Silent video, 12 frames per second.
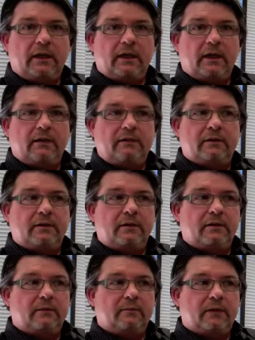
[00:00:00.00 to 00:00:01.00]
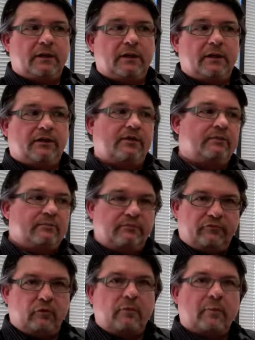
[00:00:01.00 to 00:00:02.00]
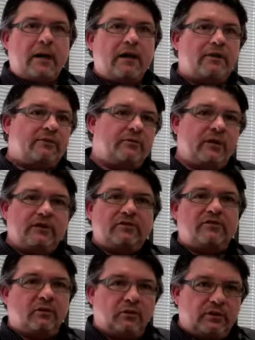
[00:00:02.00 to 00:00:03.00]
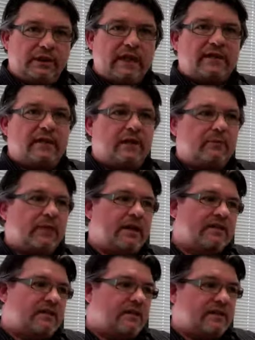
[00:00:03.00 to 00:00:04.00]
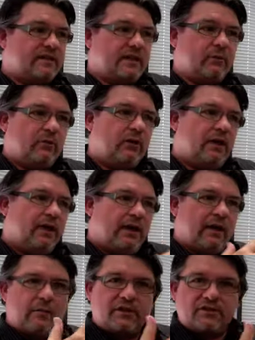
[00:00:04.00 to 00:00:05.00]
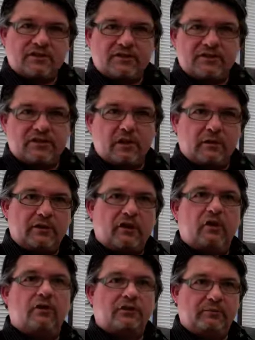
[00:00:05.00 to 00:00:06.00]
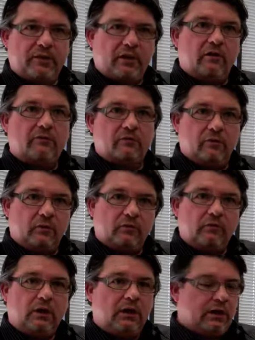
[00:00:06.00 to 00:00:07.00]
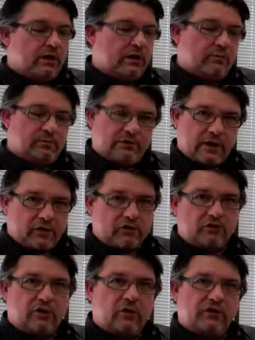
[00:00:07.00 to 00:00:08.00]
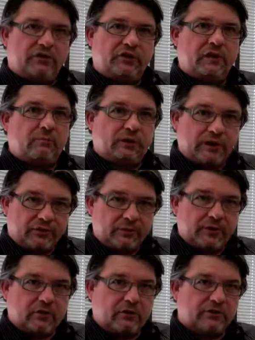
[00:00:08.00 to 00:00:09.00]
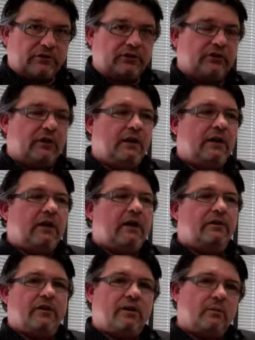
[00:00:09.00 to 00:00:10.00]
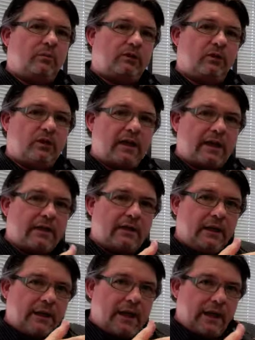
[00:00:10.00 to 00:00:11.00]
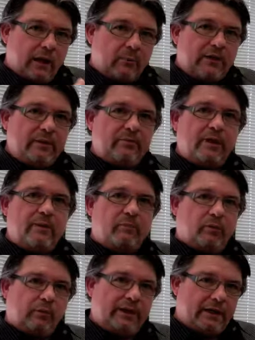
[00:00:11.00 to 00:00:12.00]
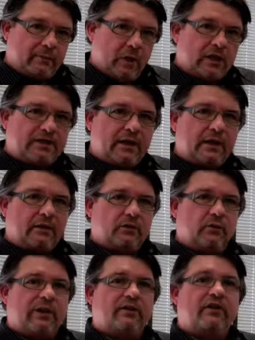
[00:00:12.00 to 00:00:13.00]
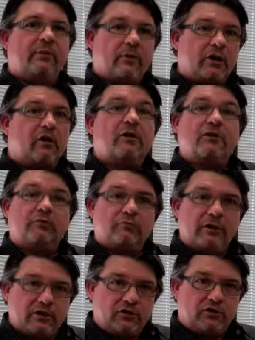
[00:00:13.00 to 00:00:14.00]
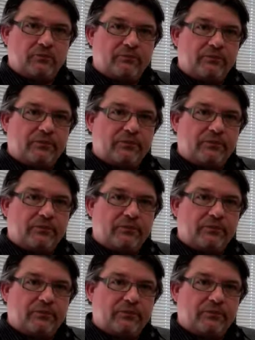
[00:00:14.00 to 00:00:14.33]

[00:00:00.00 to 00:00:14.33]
And as a former marketer, I used to look at ad campaigns and I'd say, well, how much is this going to cost me overall? Production costs and placement costs. And then I would look at how many people in my target audience am I going to reach?